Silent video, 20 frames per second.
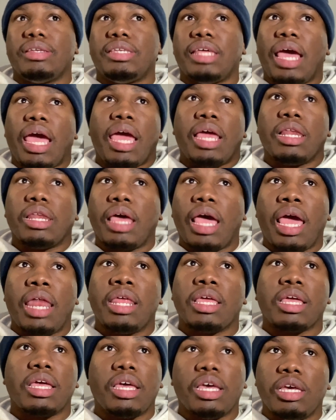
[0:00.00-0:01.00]
Dan
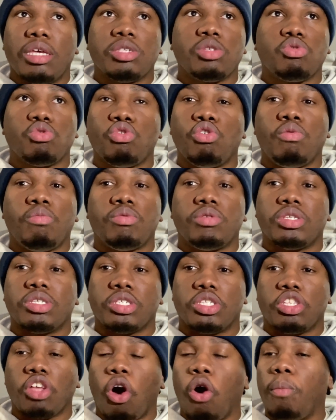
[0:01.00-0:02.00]
Lanning and his group
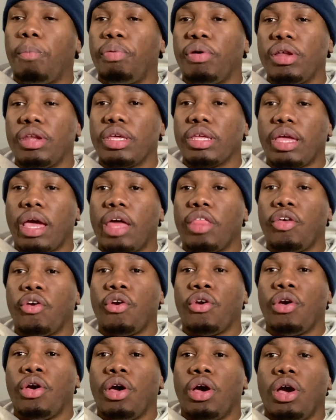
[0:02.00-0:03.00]
just don't put
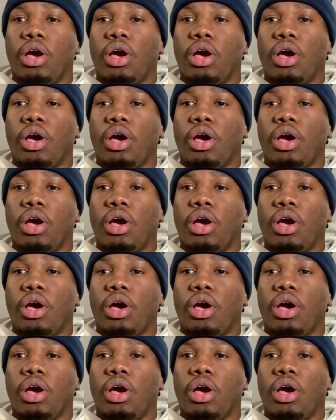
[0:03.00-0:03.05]
together.